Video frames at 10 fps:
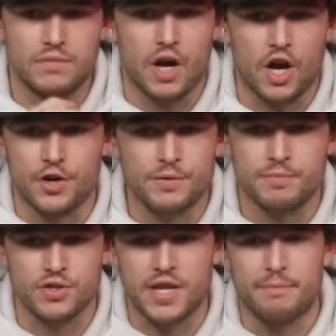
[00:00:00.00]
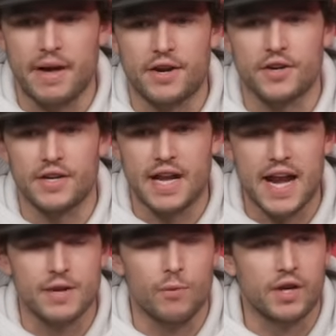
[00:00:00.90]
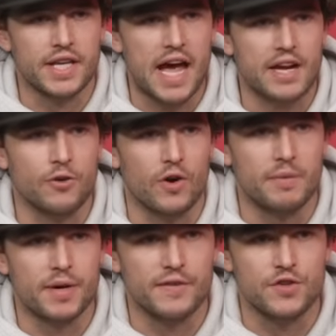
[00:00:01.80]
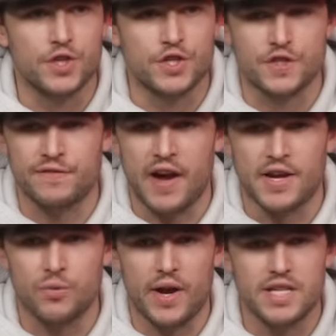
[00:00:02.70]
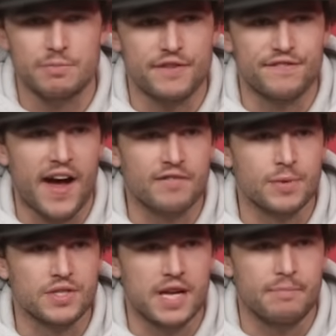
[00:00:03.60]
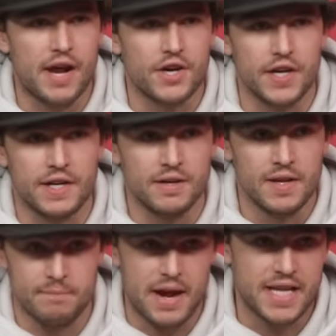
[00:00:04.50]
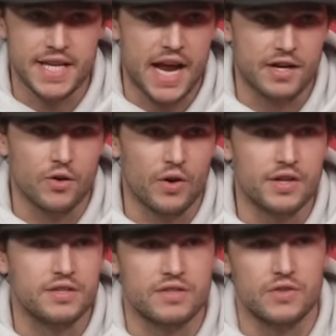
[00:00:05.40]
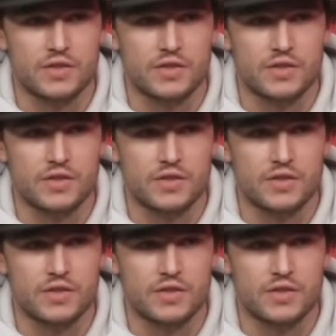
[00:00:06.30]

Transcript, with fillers: 100 percent better in any one category, but if you can just find a way to be five percent better in many categories,